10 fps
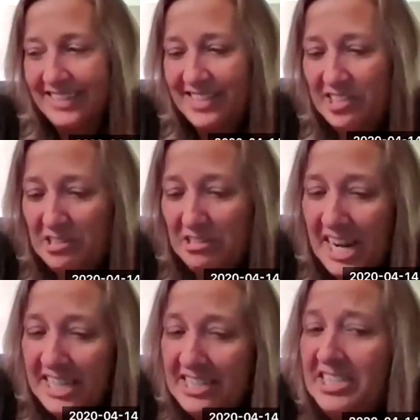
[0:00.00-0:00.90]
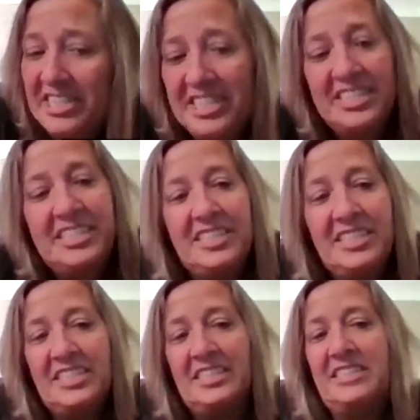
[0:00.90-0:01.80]

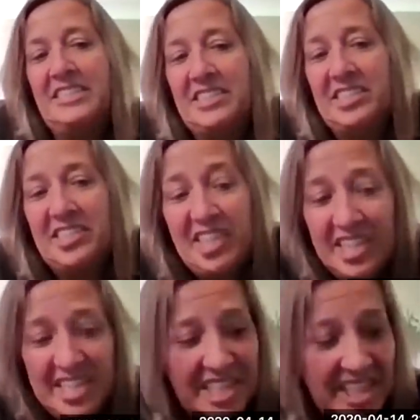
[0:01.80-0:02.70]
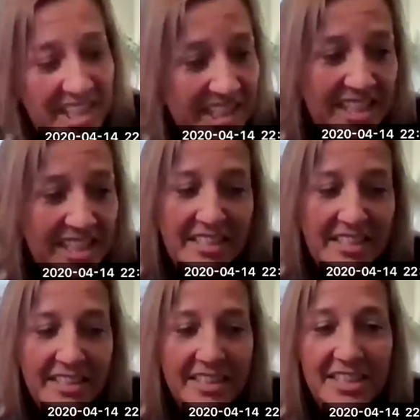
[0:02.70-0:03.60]
scratching and sucking
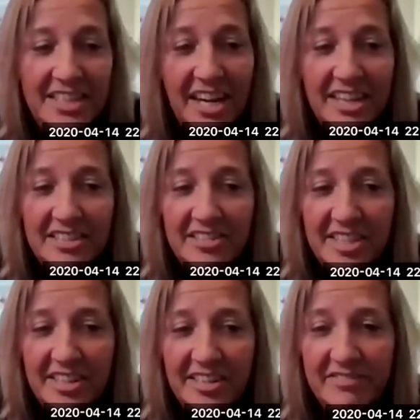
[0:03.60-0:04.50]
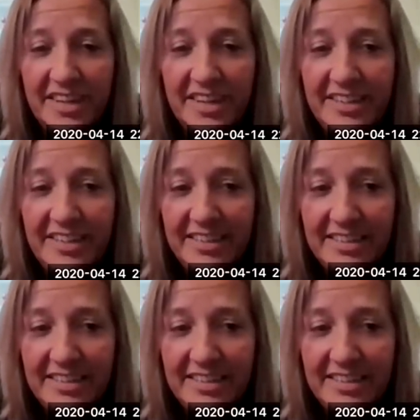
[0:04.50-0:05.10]
and yeah, you're terrified.